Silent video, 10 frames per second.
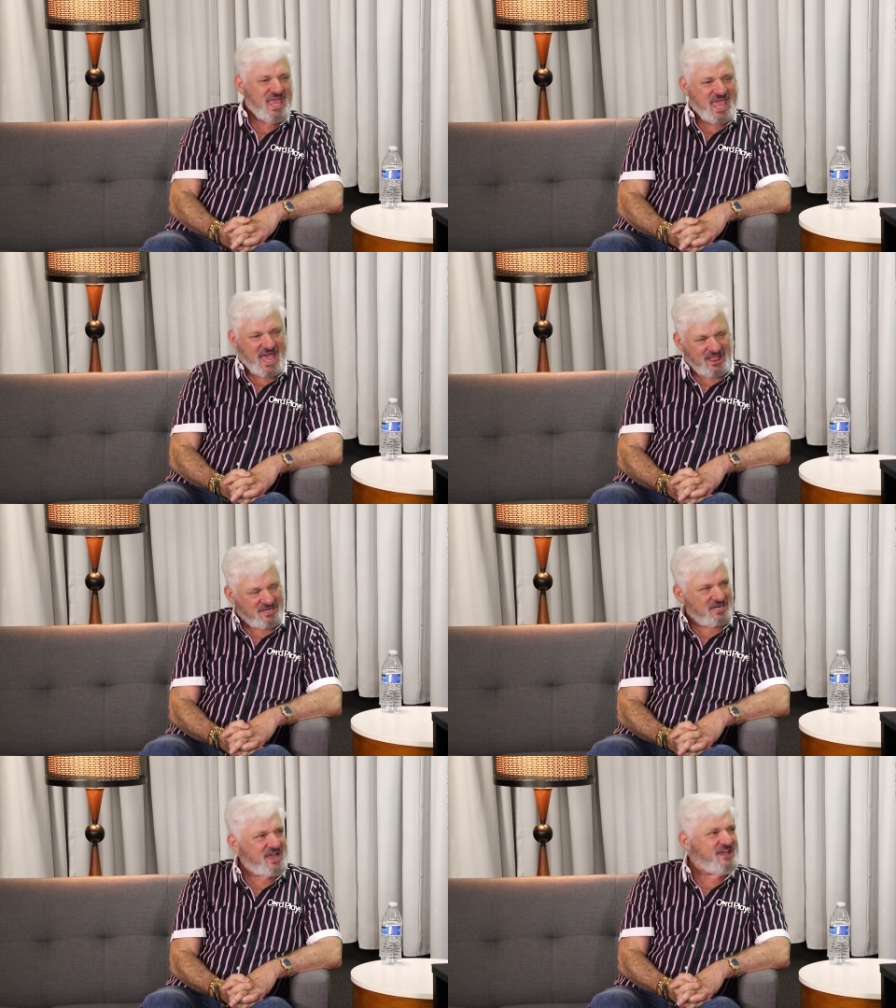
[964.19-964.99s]

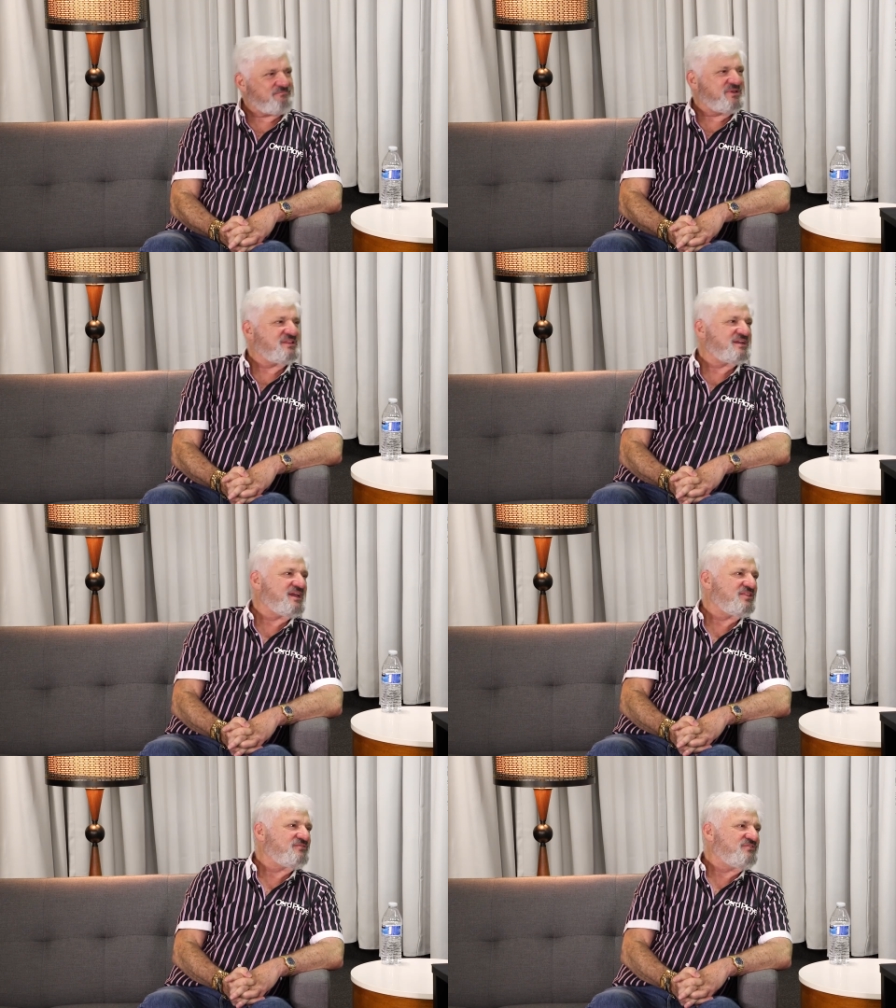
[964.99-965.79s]
Allyn and I have been
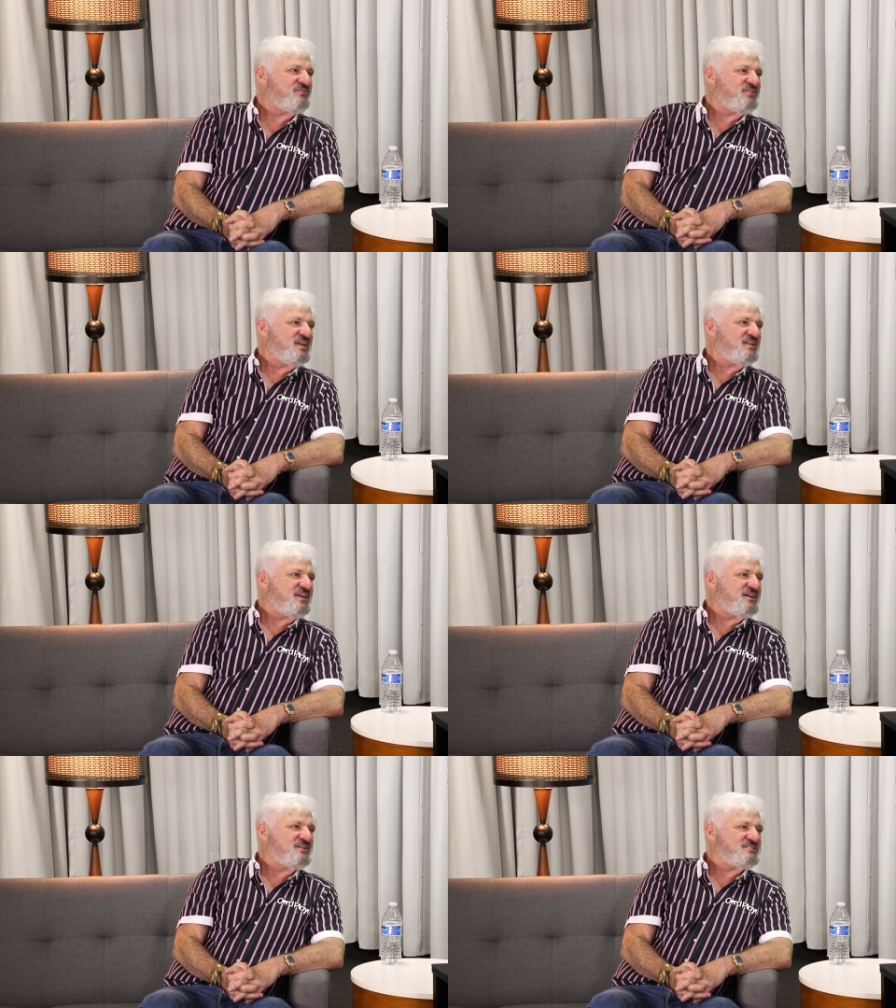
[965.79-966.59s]
together 15
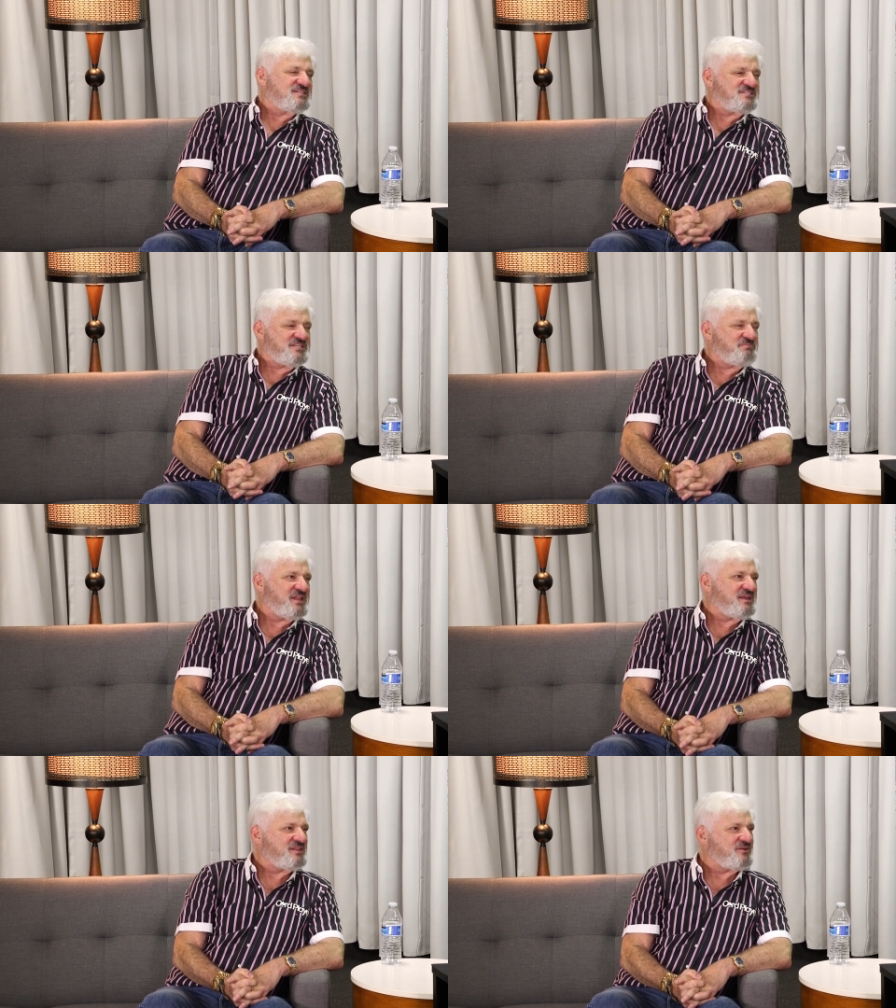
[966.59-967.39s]
years, and she
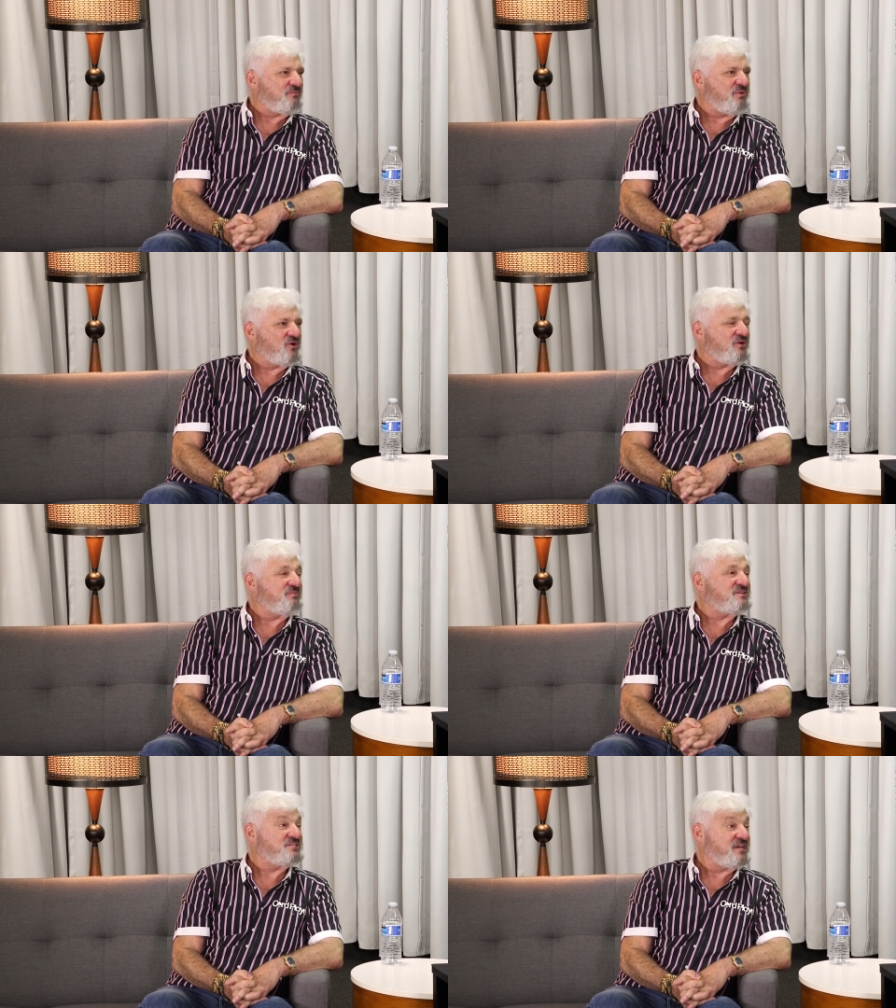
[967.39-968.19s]
played a little poker,
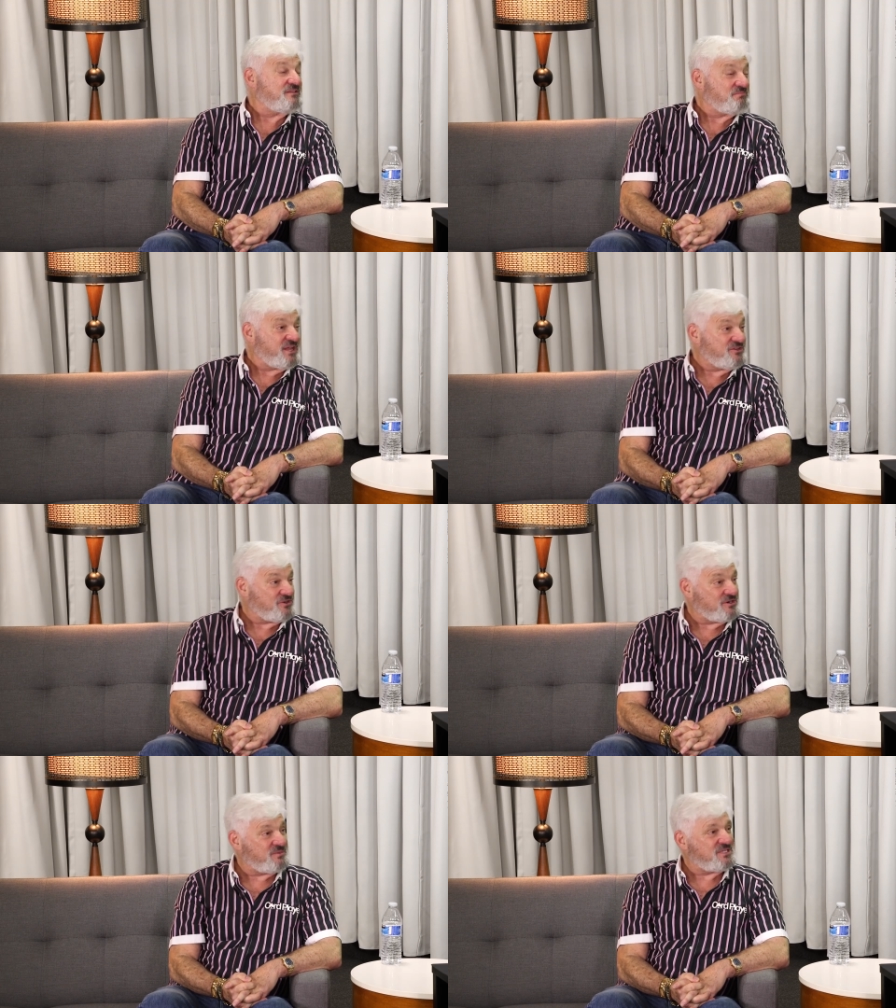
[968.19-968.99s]
but she didn't play
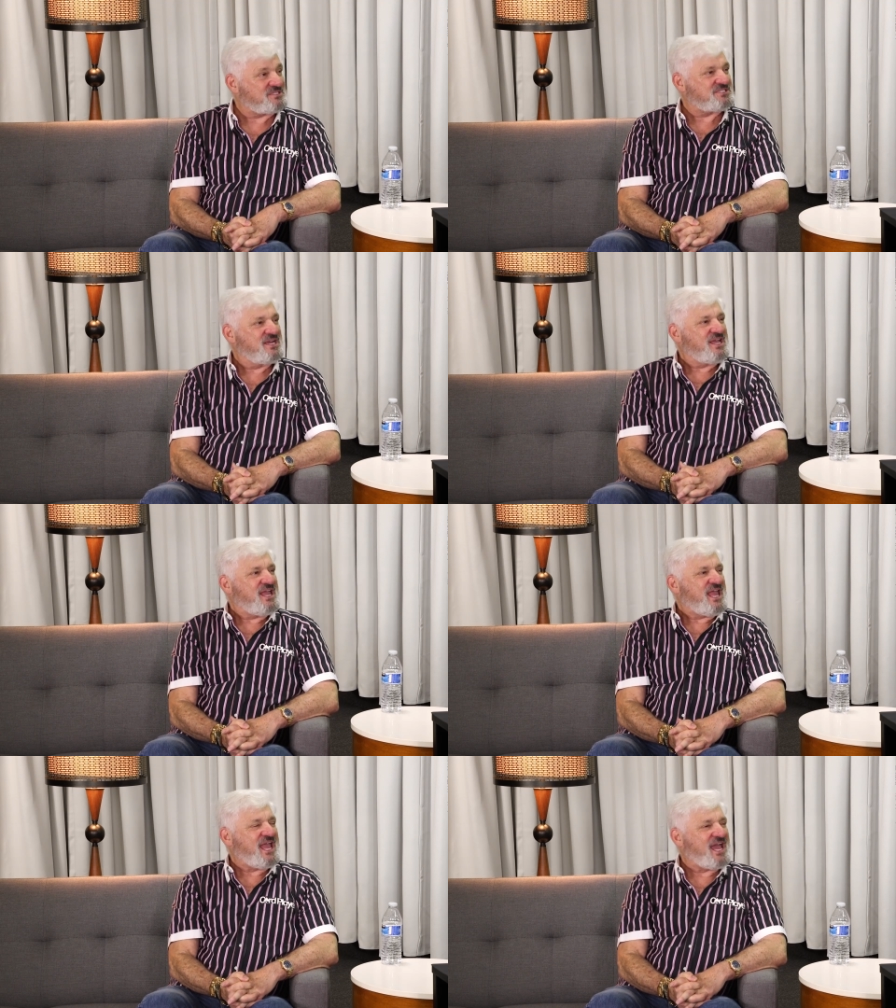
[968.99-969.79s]
tournaments.
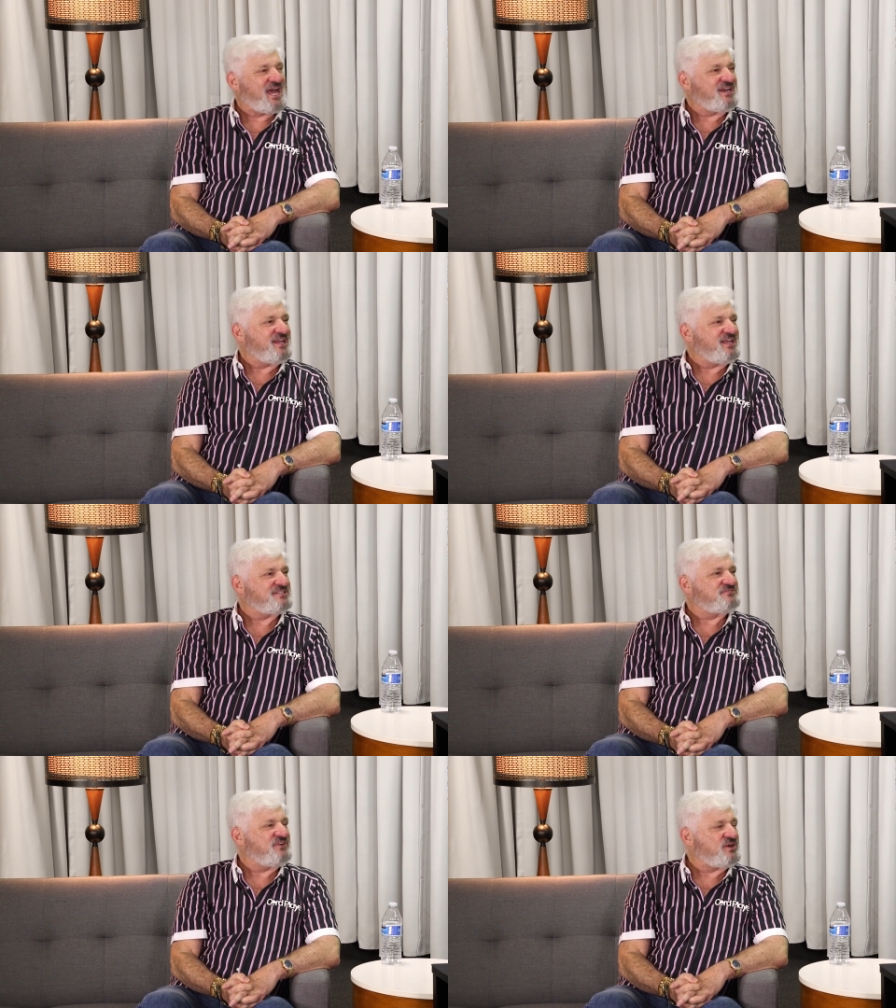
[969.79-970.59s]
And
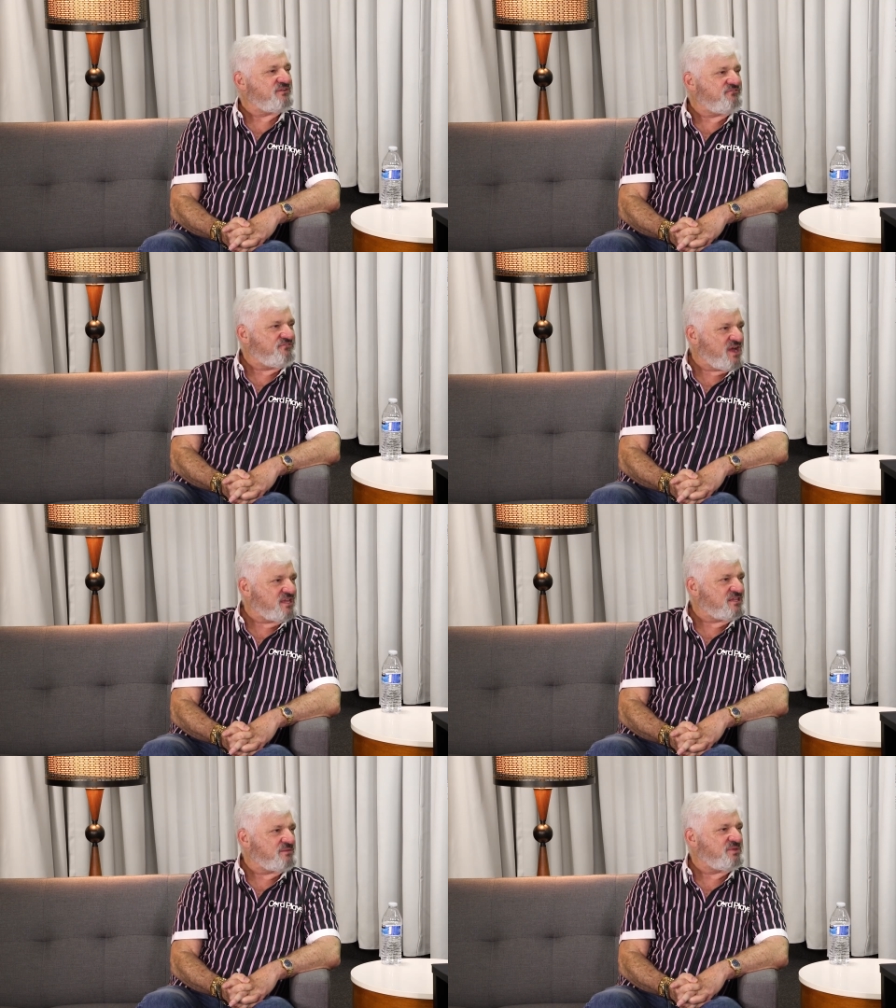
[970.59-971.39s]
it's very
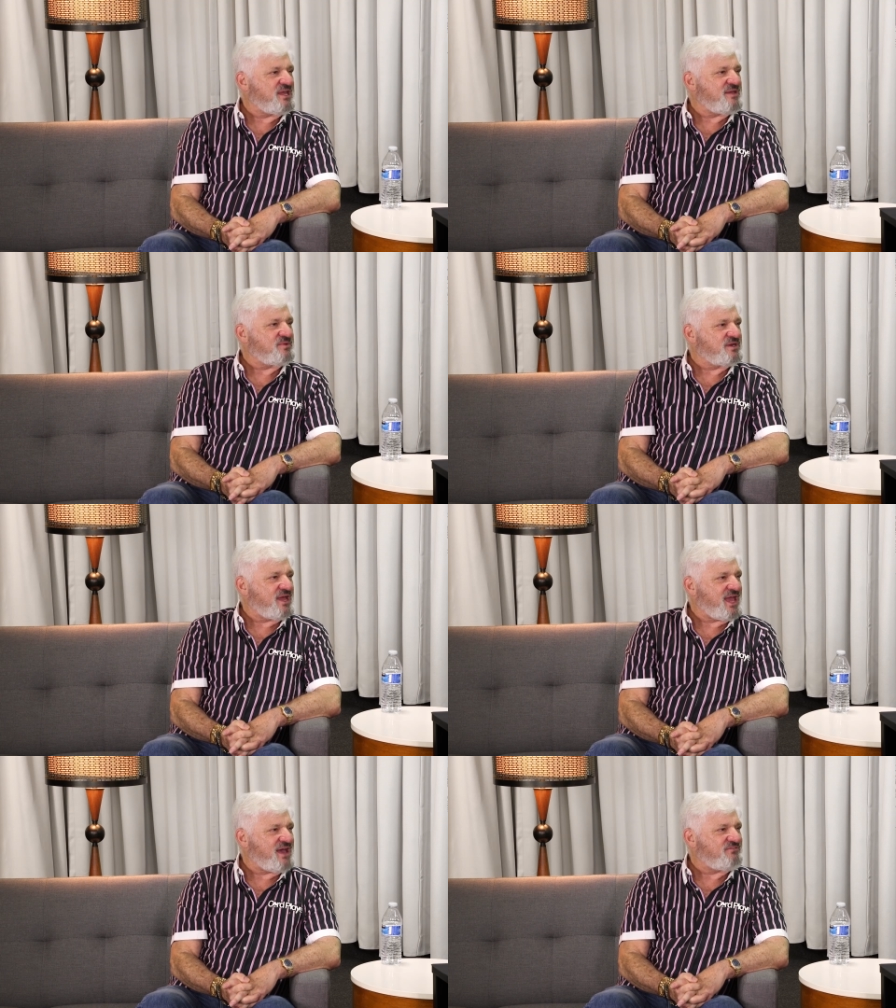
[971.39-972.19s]
fun to be able
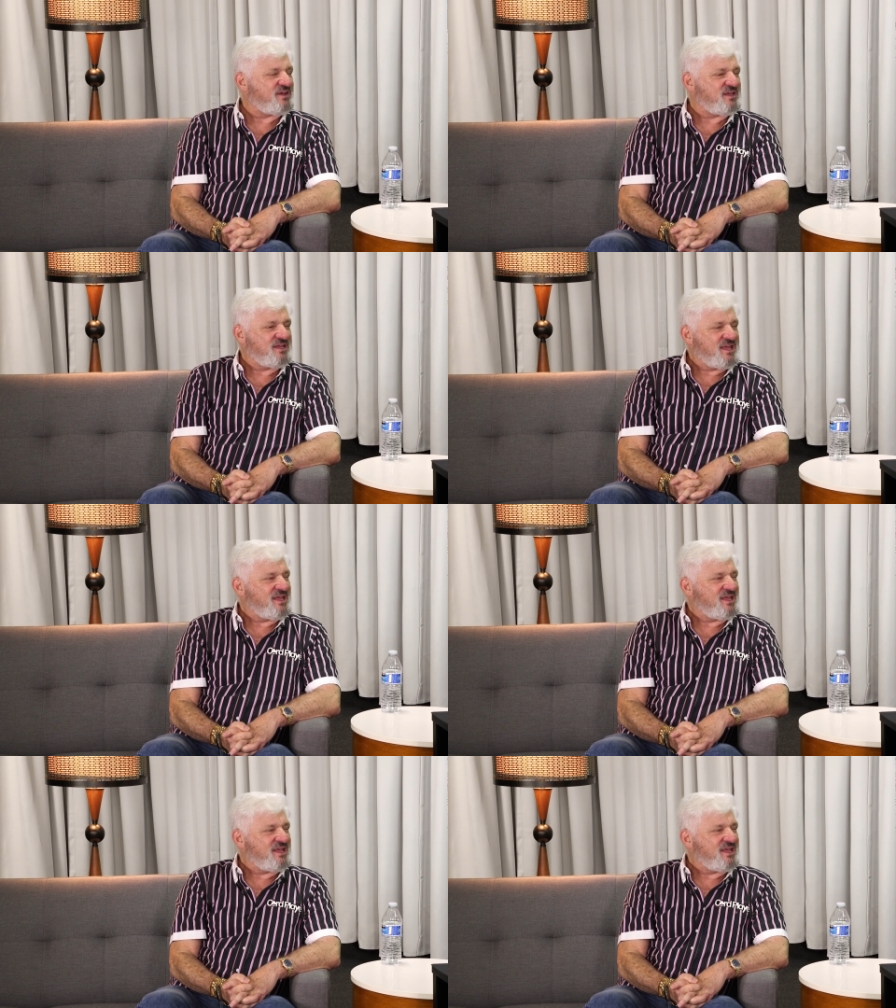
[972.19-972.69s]
to have a